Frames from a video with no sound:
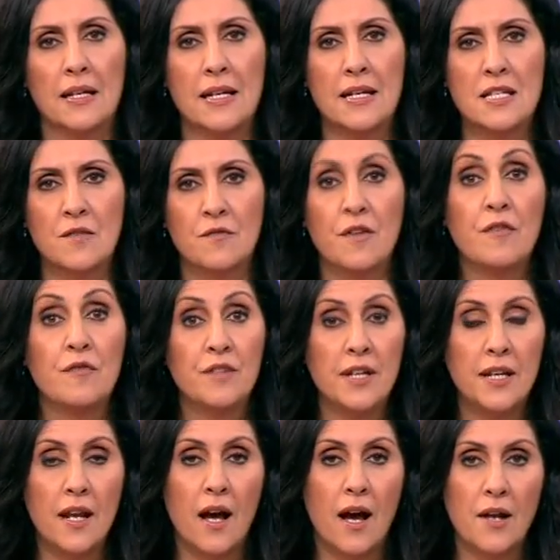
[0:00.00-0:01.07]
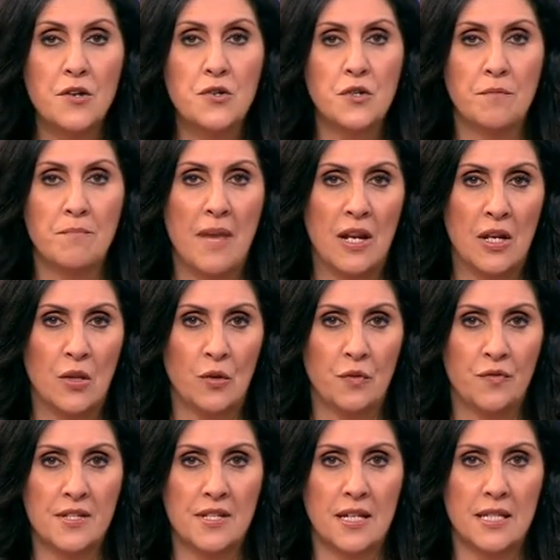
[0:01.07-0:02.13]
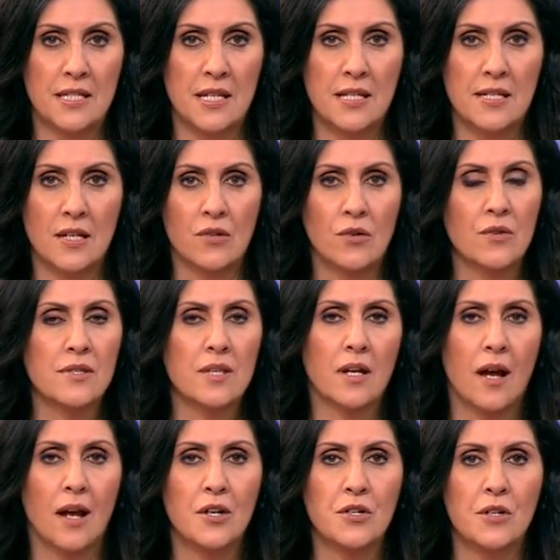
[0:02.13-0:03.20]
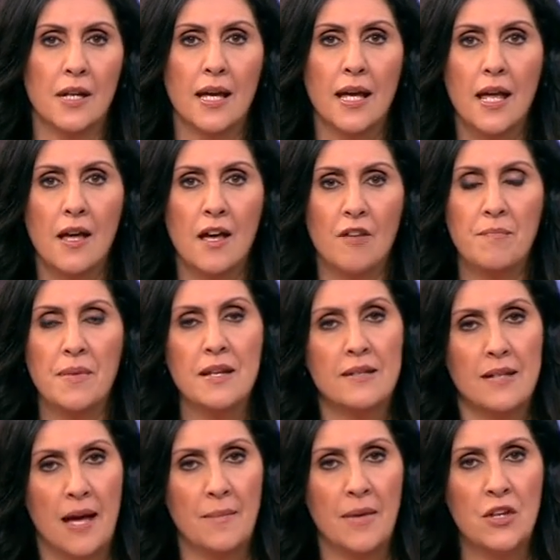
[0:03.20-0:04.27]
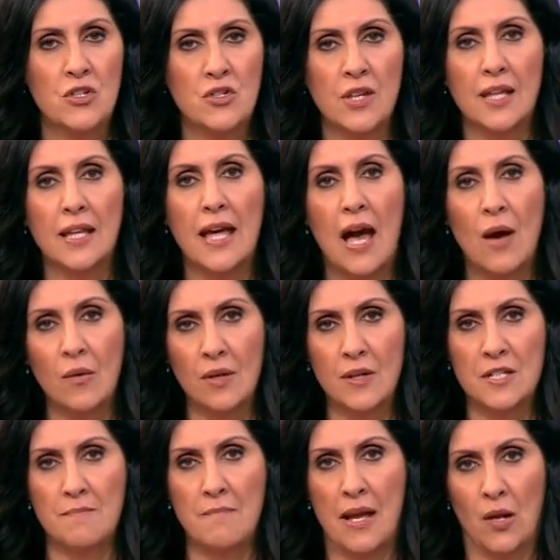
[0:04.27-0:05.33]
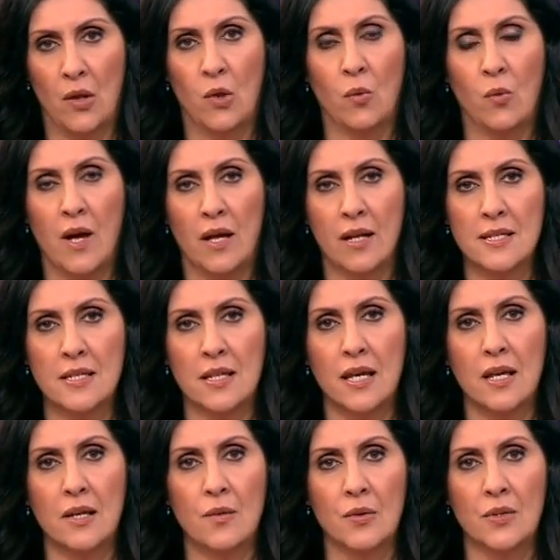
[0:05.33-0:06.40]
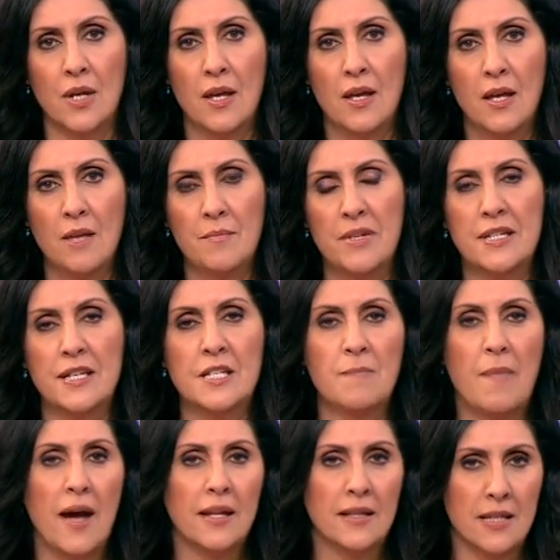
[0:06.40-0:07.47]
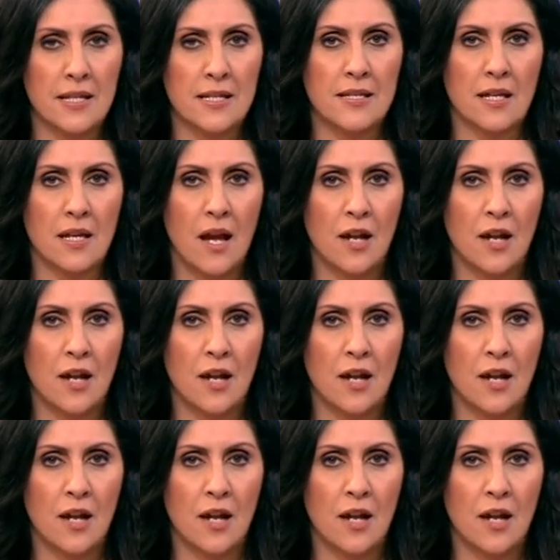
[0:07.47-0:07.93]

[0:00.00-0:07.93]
at least 1,500 medical facilities across the country have been damaged and countless medical workers killed. But despite this, the